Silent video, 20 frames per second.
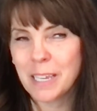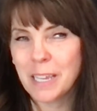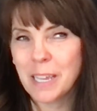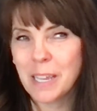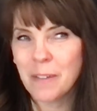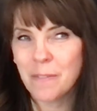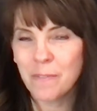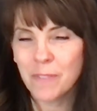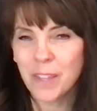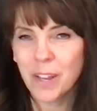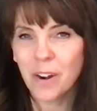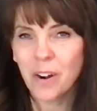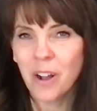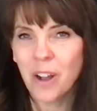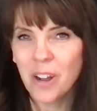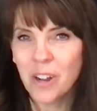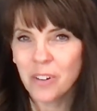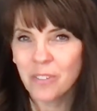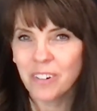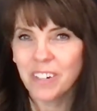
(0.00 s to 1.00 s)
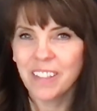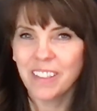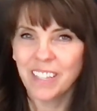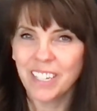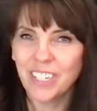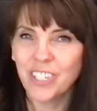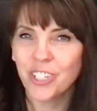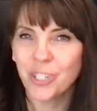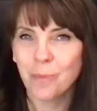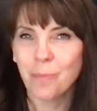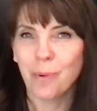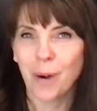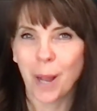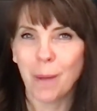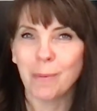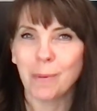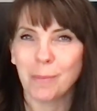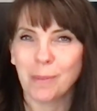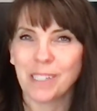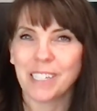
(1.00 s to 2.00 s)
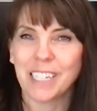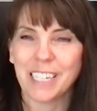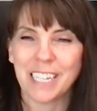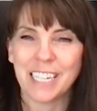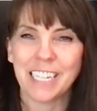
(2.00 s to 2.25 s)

if they're hungry, they should probably